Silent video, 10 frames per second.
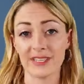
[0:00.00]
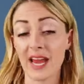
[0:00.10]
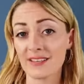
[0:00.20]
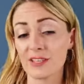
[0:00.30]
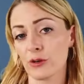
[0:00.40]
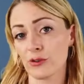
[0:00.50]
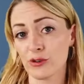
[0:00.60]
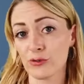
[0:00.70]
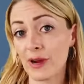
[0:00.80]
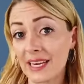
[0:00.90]
Yes, you're
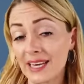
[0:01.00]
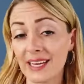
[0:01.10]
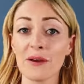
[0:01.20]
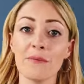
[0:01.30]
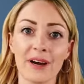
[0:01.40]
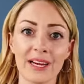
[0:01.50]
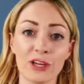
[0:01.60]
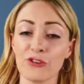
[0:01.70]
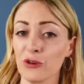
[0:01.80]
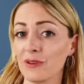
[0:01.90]
trading
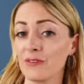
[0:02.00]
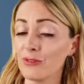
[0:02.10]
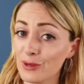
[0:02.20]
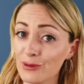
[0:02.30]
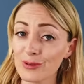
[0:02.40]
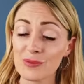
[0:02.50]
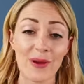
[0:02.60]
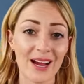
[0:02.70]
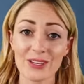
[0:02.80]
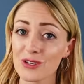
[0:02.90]
money for reviews,
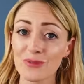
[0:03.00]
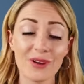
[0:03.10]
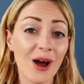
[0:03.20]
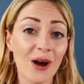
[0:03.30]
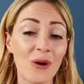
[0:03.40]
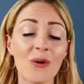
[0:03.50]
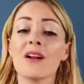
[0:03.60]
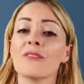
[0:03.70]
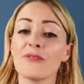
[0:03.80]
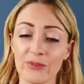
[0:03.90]
but as you
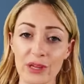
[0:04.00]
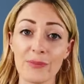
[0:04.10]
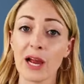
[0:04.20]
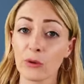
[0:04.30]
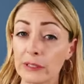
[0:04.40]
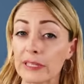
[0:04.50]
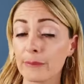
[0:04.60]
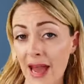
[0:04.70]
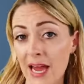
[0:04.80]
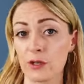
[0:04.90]
know, feedback really
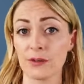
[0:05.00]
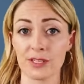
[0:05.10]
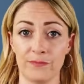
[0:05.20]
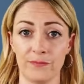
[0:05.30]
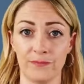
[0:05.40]
matters.